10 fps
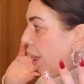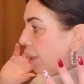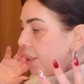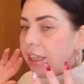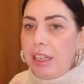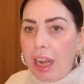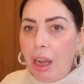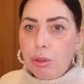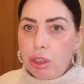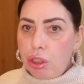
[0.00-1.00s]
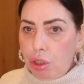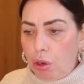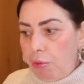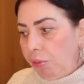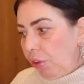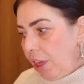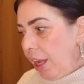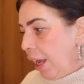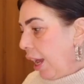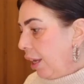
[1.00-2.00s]
there's a load of stuff
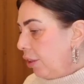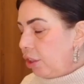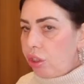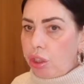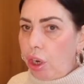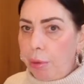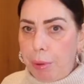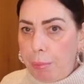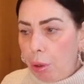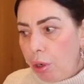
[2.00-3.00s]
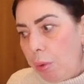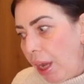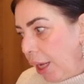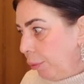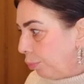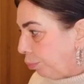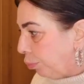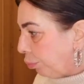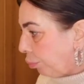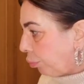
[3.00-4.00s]
here that's got to be put away.
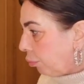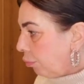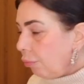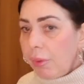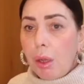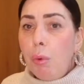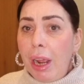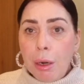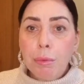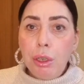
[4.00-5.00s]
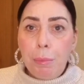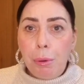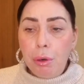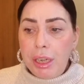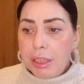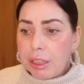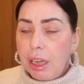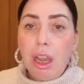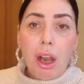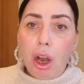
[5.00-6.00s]
Where I'm going to put it,
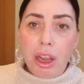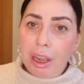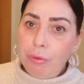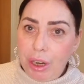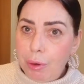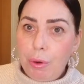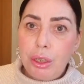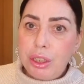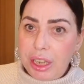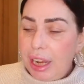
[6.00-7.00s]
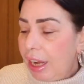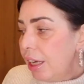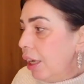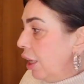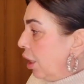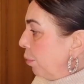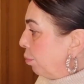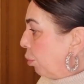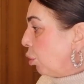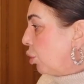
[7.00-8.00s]
I have no idea.
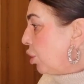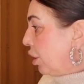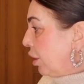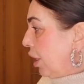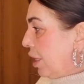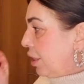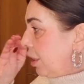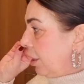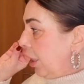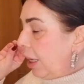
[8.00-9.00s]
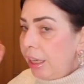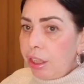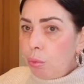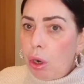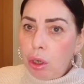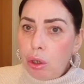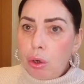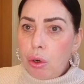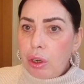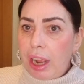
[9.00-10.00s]
But there's, in the one
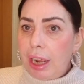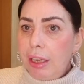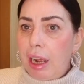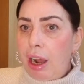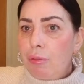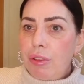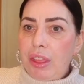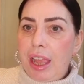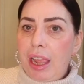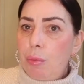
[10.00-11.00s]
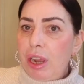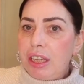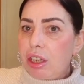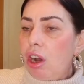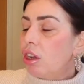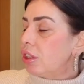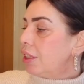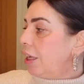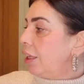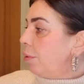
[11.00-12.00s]
corner over there where you can't
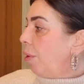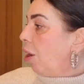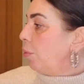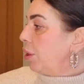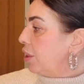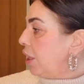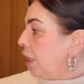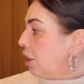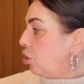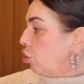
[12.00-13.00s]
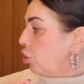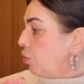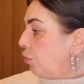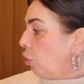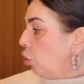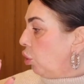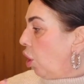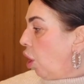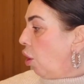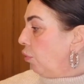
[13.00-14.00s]
see at the moment, it's just full
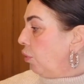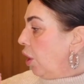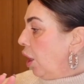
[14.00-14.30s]
of